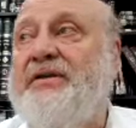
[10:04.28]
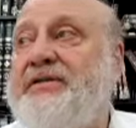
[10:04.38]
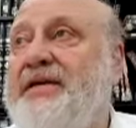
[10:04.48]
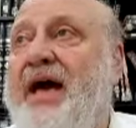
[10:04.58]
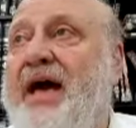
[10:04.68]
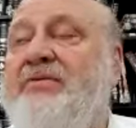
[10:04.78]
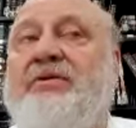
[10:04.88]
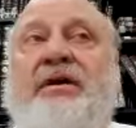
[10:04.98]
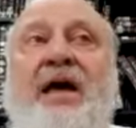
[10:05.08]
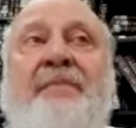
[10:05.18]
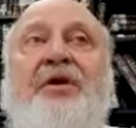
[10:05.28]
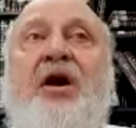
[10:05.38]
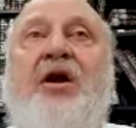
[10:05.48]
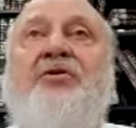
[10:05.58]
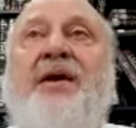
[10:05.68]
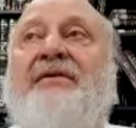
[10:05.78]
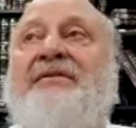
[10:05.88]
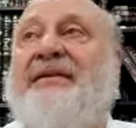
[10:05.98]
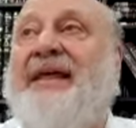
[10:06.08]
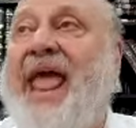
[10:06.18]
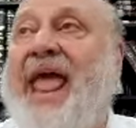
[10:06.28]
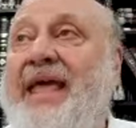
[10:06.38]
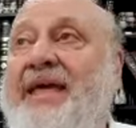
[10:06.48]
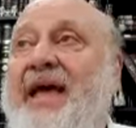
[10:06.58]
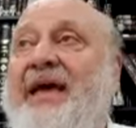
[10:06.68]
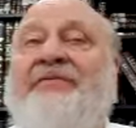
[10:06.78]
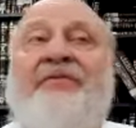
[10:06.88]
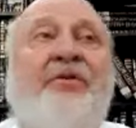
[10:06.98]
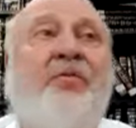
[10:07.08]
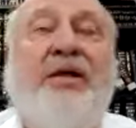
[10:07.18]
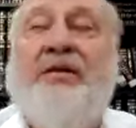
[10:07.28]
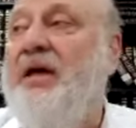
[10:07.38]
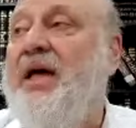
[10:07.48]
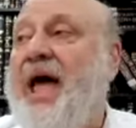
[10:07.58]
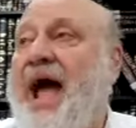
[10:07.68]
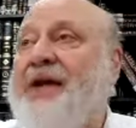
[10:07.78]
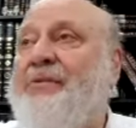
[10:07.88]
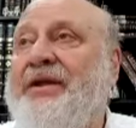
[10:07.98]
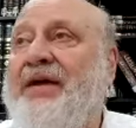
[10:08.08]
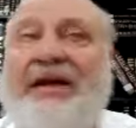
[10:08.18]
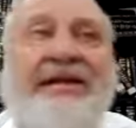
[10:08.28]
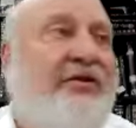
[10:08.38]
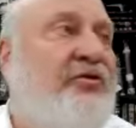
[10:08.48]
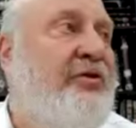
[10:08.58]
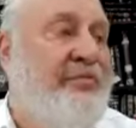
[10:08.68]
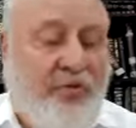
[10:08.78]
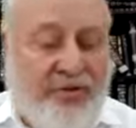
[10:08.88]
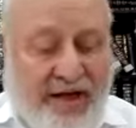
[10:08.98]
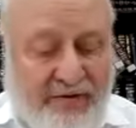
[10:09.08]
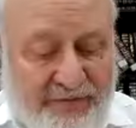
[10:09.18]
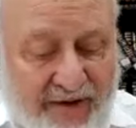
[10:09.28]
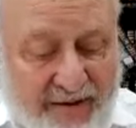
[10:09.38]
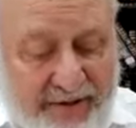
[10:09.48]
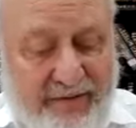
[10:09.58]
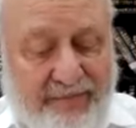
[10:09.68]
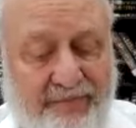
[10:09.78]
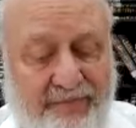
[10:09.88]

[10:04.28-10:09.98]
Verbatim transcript: says, I don't, I'm cutting you out today and from the will. I don't want you to have anything to do anymore with our family